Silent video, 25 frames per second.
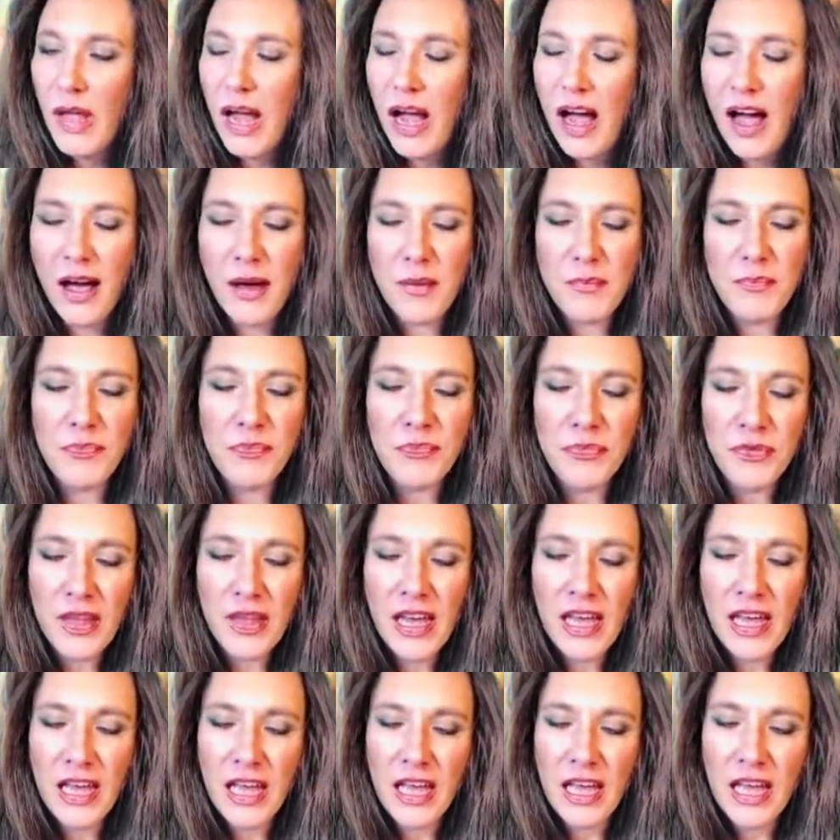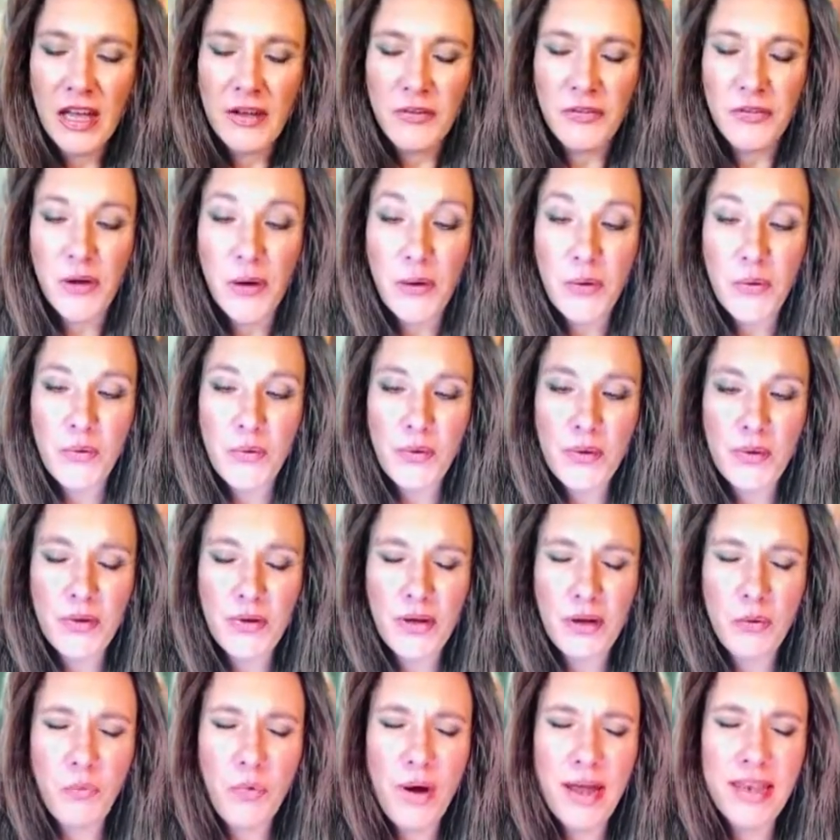So
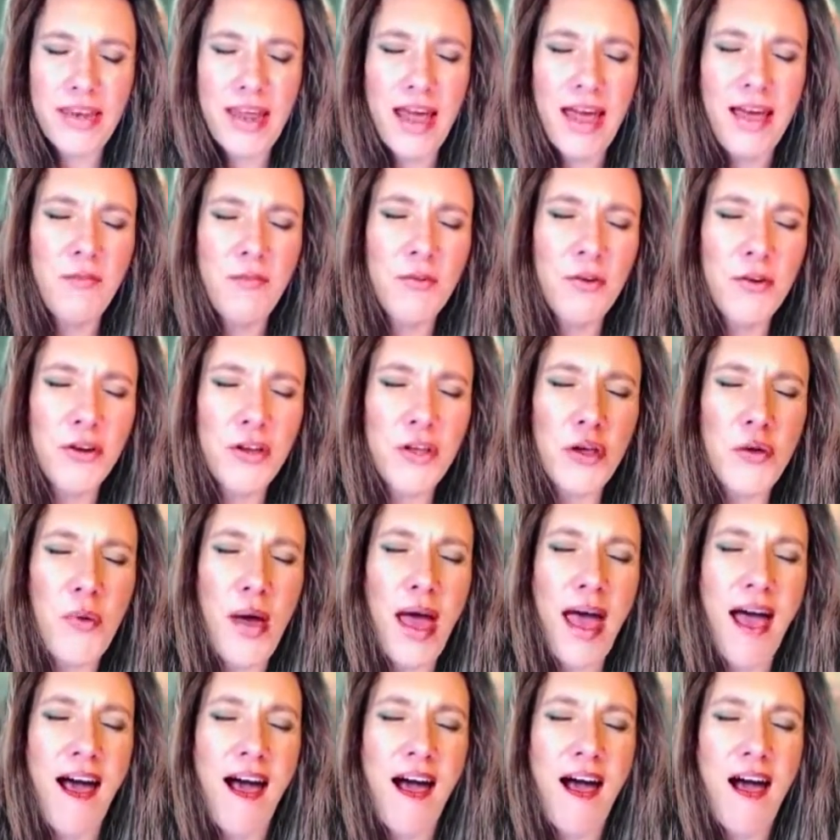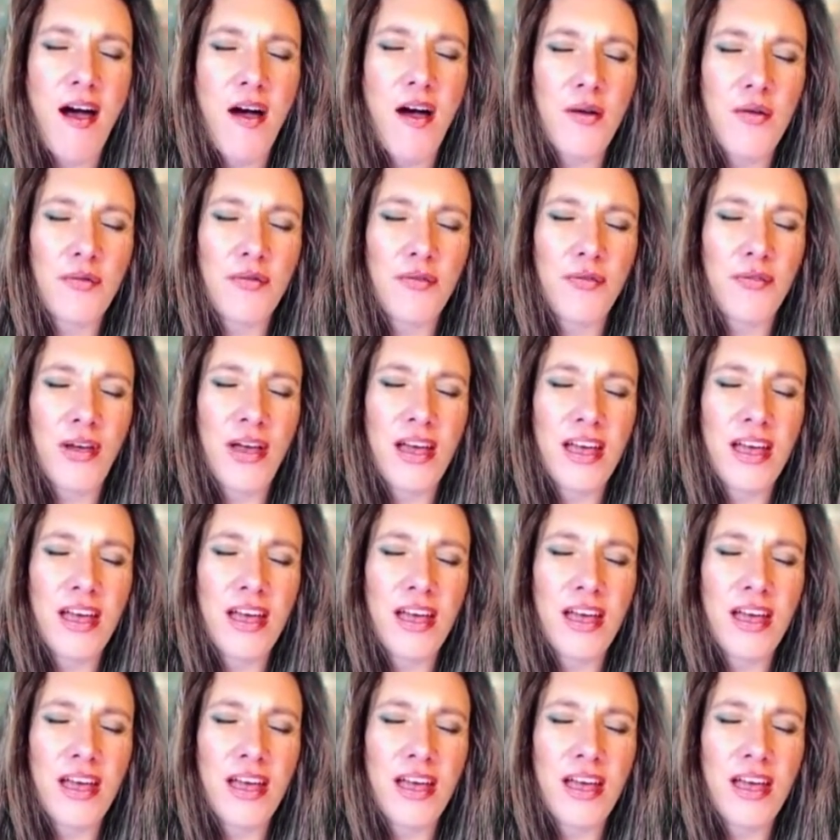whenever you have